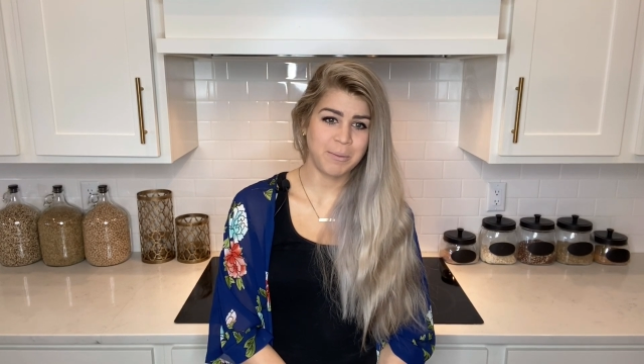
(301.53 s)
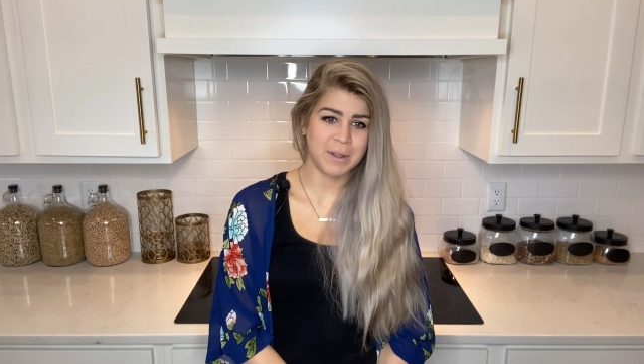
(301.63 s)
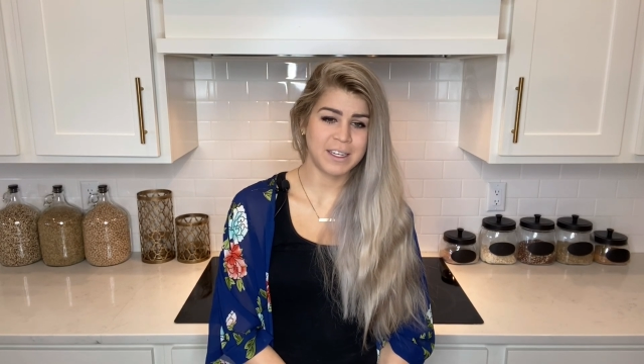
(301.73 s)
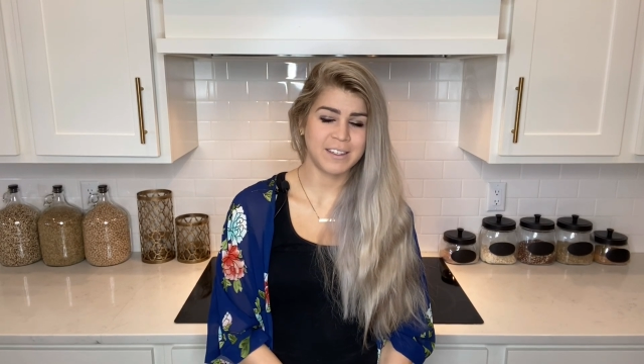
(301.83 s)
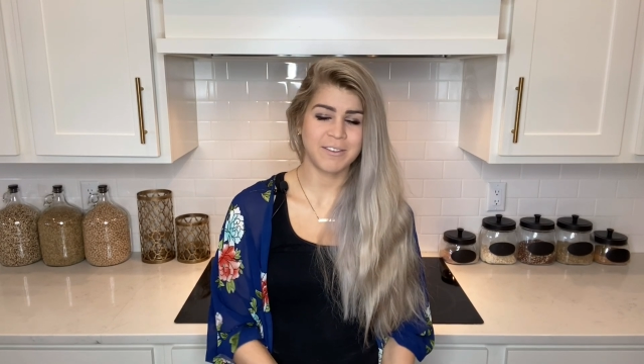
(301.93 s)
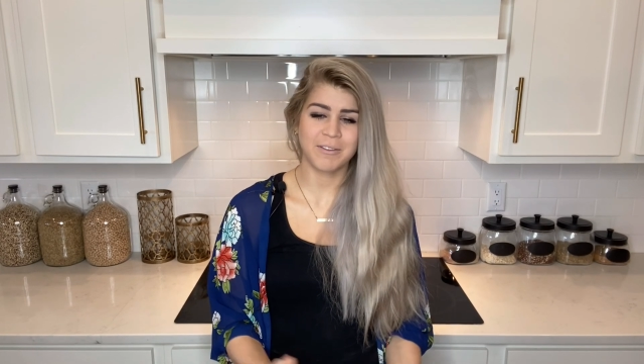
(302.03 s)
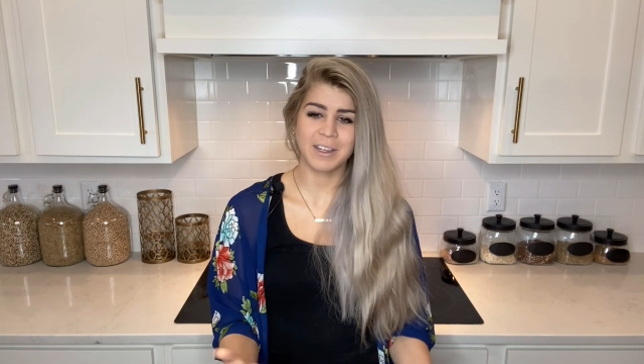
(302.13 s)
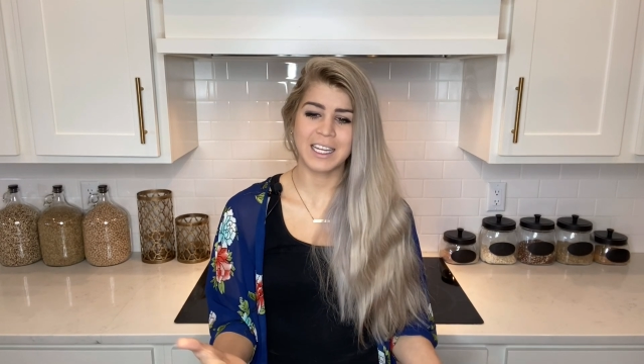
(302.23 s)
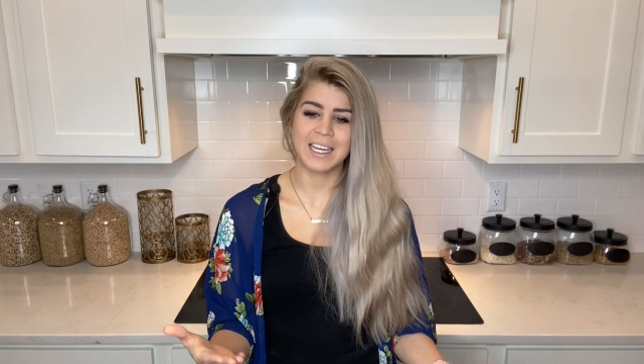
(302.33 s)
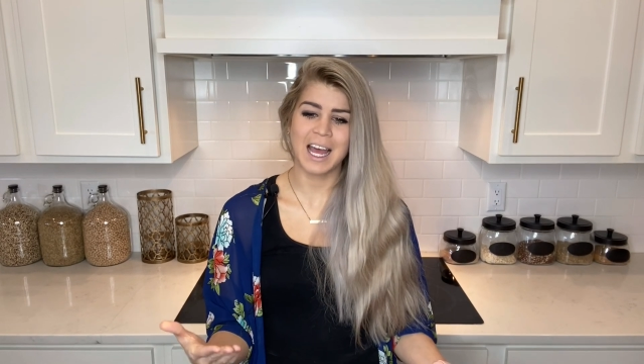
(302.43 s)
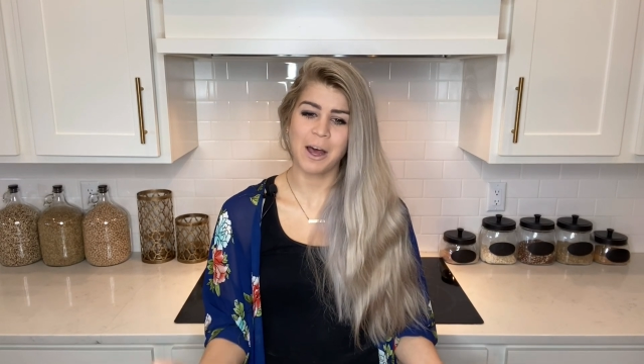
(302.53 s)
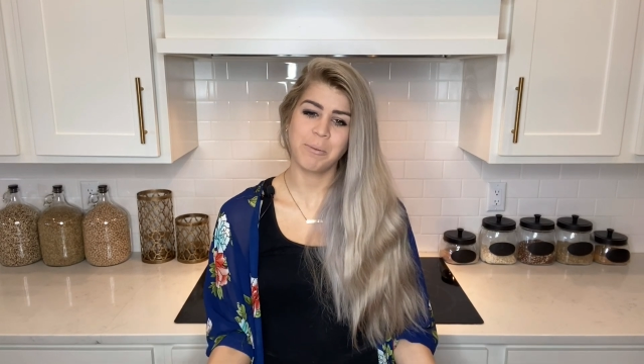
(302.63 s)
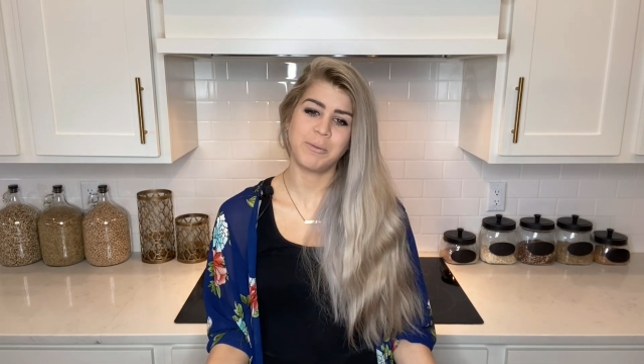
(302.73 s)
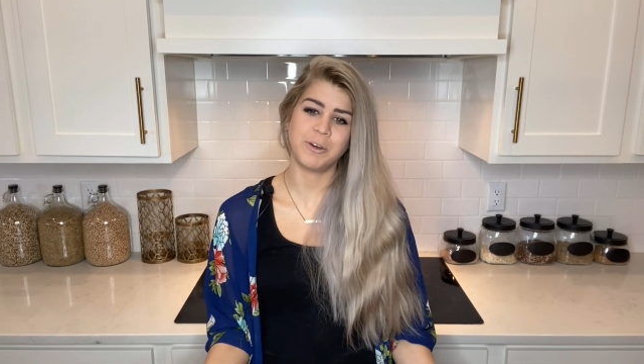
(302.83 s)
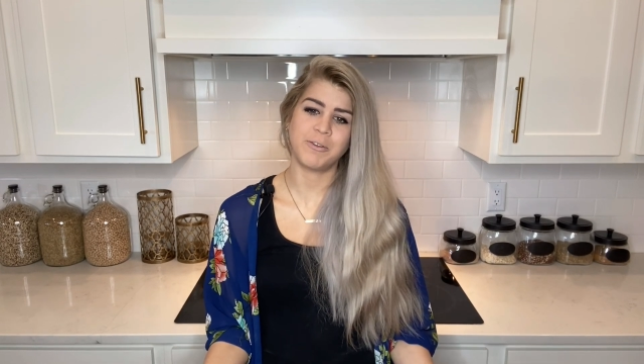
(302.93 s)
but that doesn't really
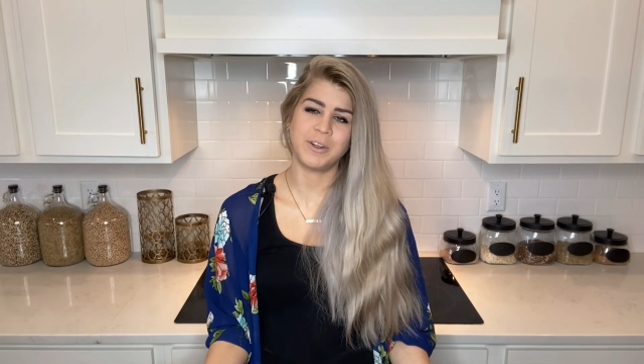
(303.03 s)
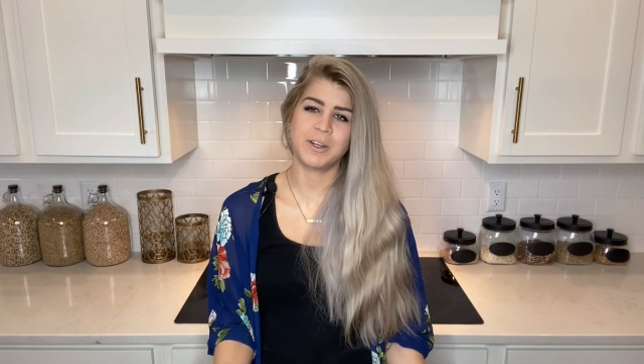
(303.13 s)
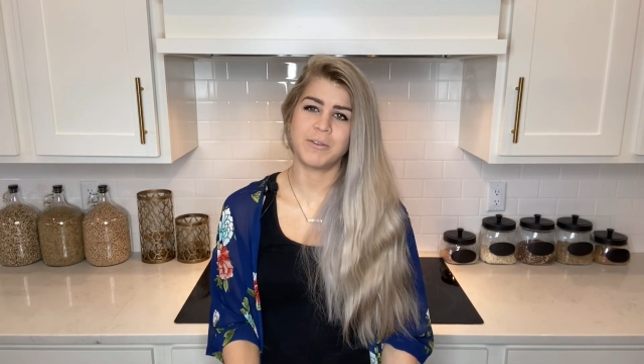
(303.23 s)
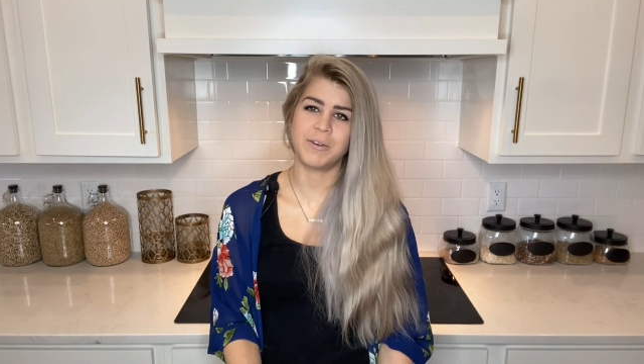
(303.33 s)
help you if you don't